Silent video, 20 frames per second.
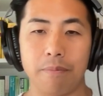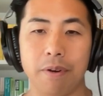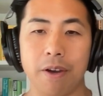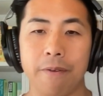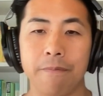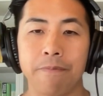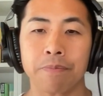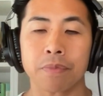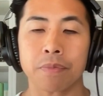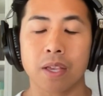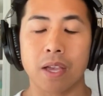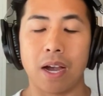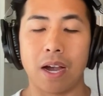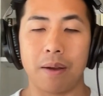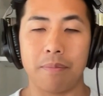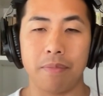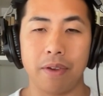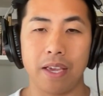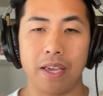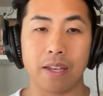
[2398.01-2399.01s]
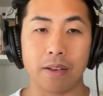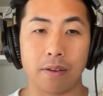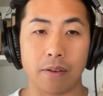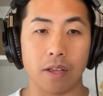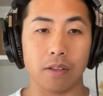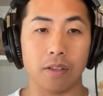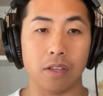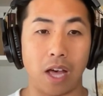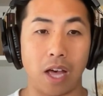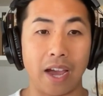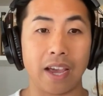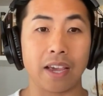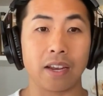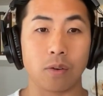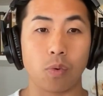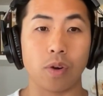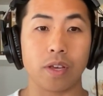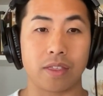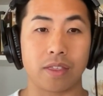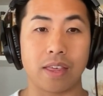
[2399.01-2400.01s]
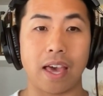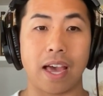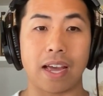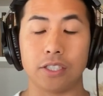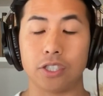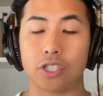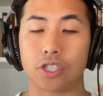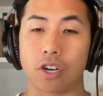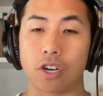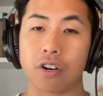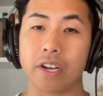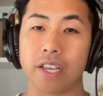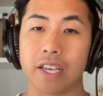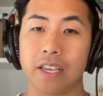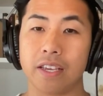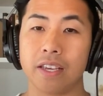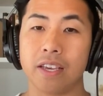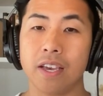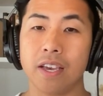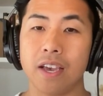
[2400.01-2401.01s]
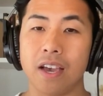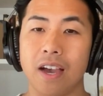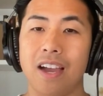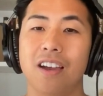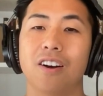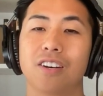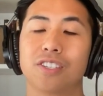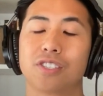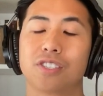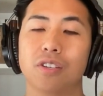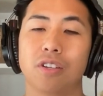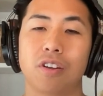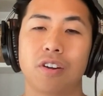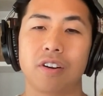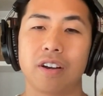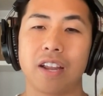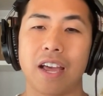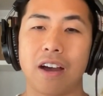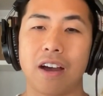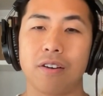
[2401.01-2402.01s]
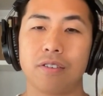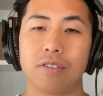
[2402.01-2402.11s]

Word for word: But um, in line with that journey, I also learned how